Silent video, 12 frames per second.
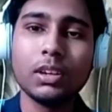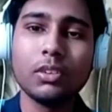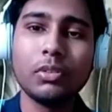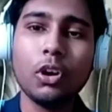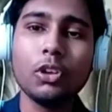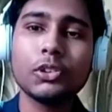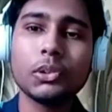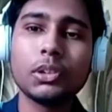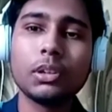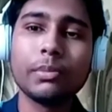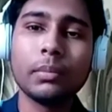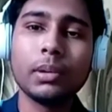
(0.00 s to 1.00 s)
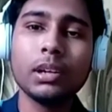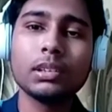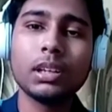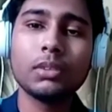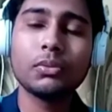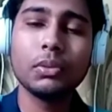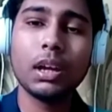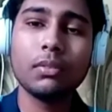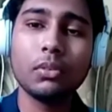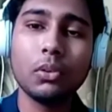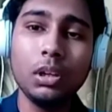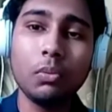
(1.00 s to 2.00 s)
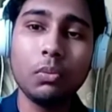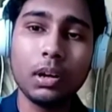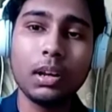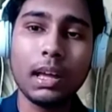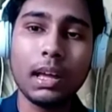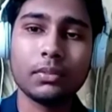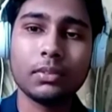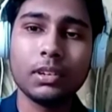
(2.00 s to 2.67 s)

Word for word: We all should remember that we have only one life